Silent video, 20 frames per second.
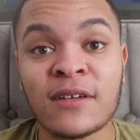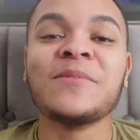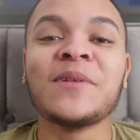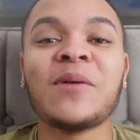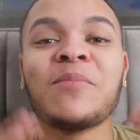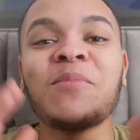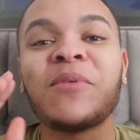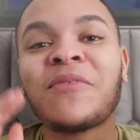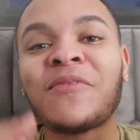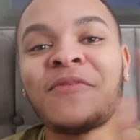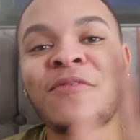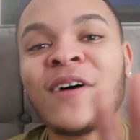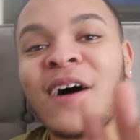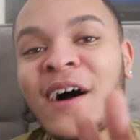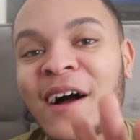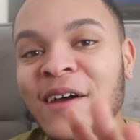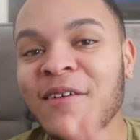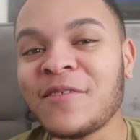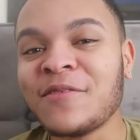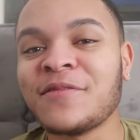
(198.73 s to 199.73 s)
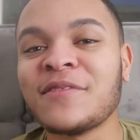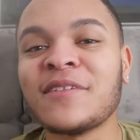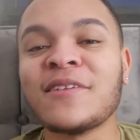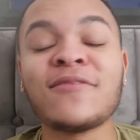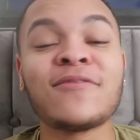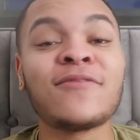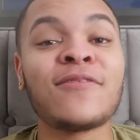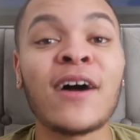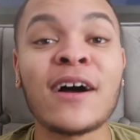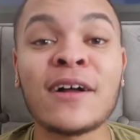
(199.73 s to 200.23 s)
Number 5, the
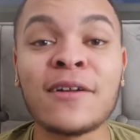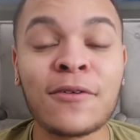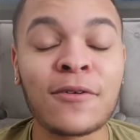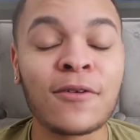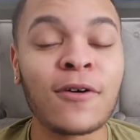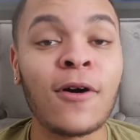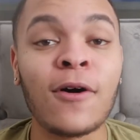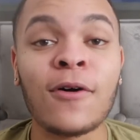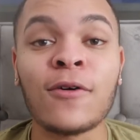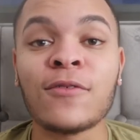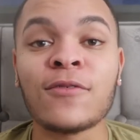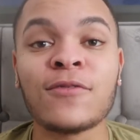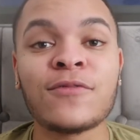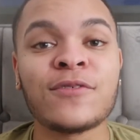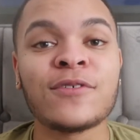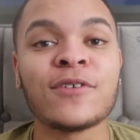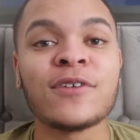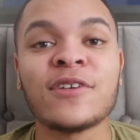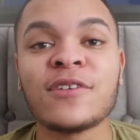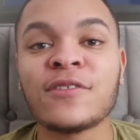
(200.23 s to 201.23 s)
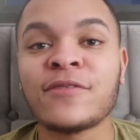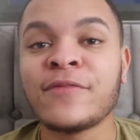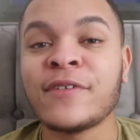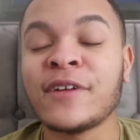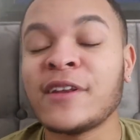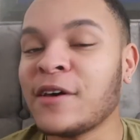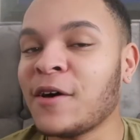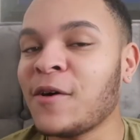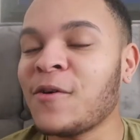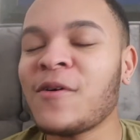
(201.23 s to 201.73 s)
final goal for this
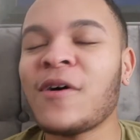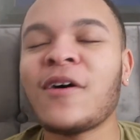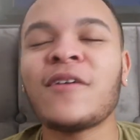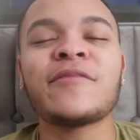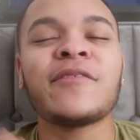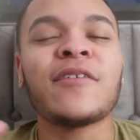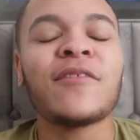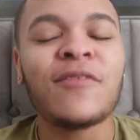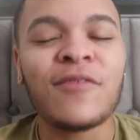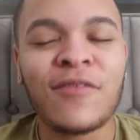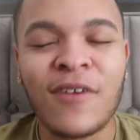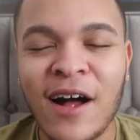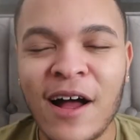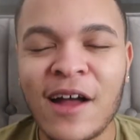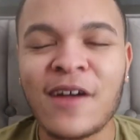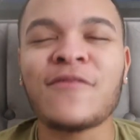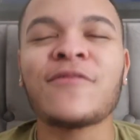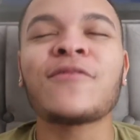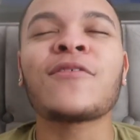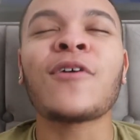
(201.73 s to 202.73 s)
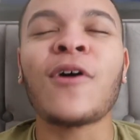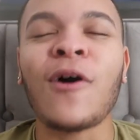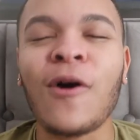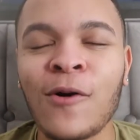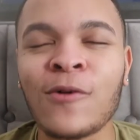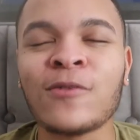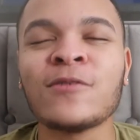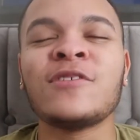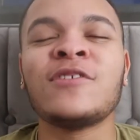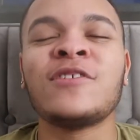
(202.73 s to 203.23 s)
video of the
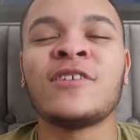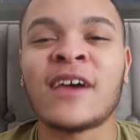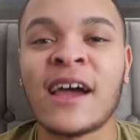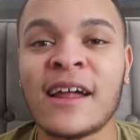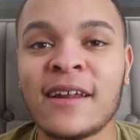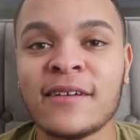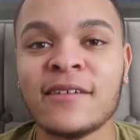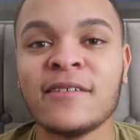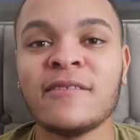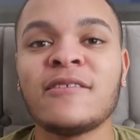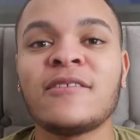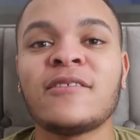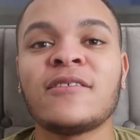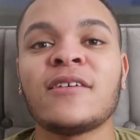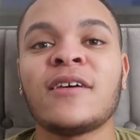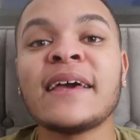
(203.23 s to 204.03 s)
5-goal challenge